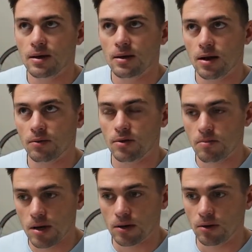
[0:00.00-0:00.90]
not only the
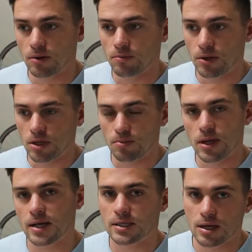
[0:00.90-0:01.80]
metal, but the
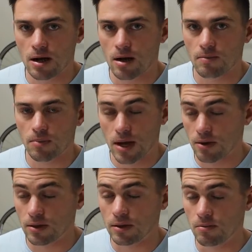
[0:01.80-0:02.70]
plastic
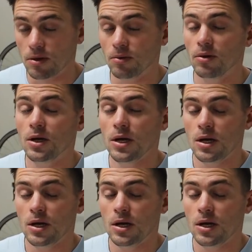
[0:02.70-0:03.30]
compound in the middle